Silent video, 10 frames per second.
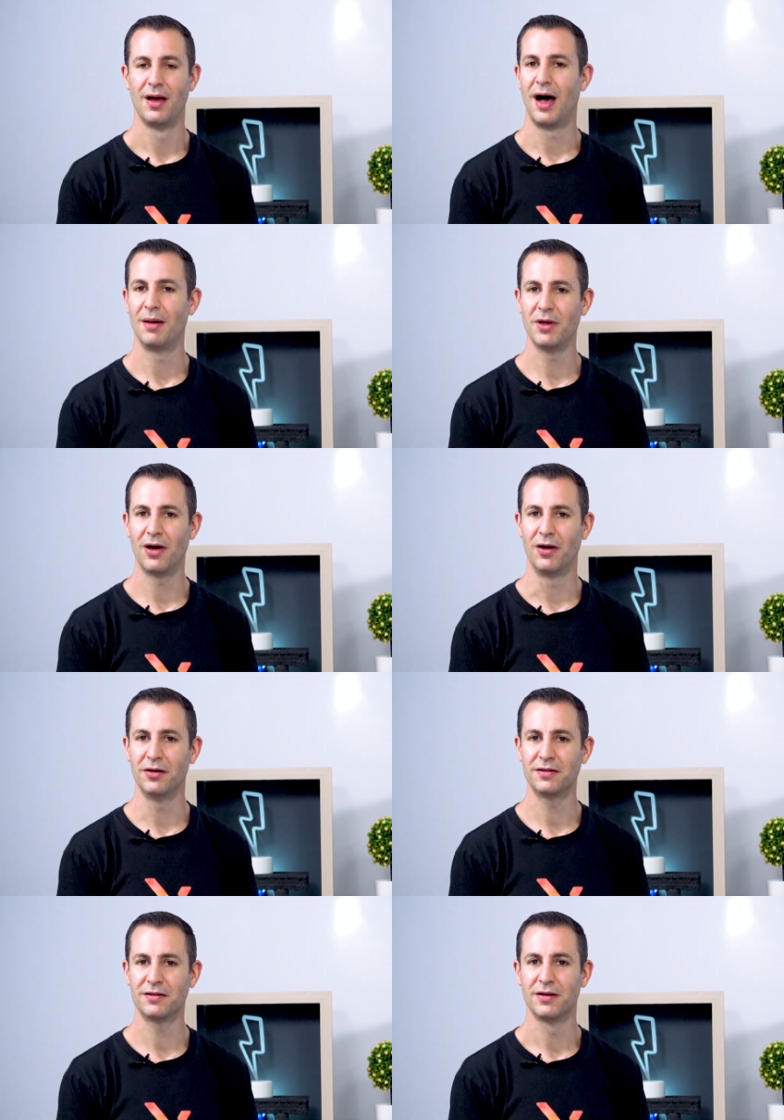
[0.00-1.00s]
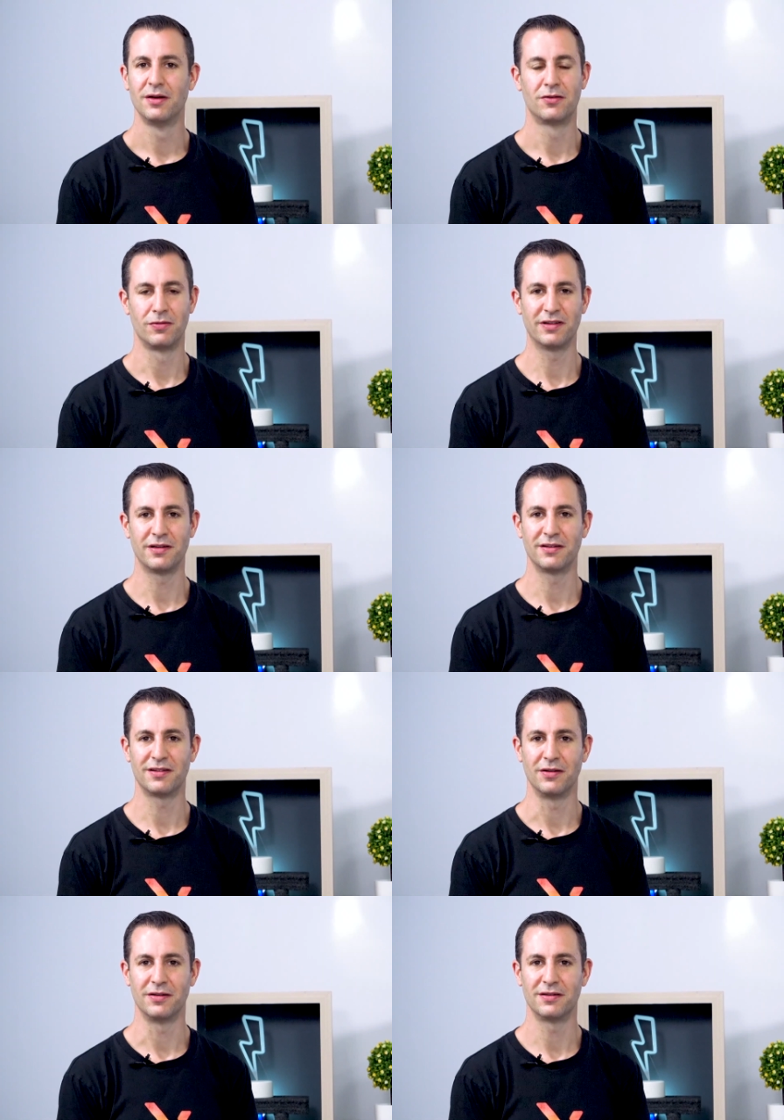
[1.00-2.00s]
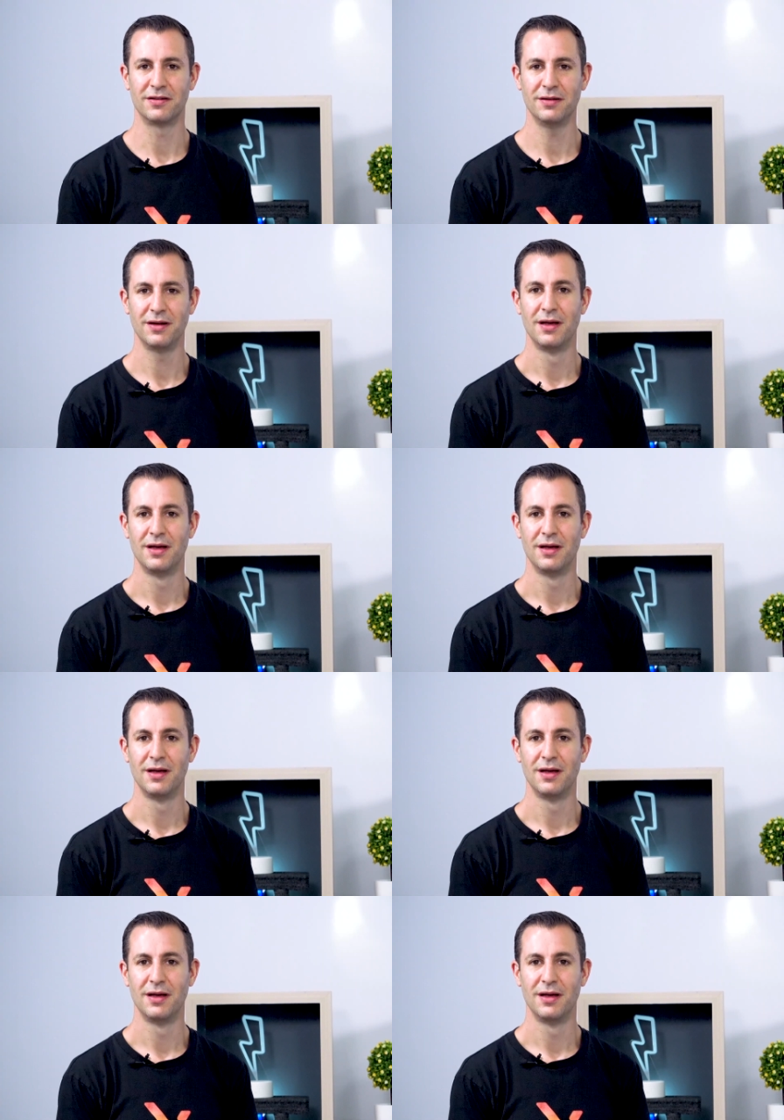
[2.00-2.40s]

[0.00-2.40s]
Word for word: I'm your host, Tristan Sternson,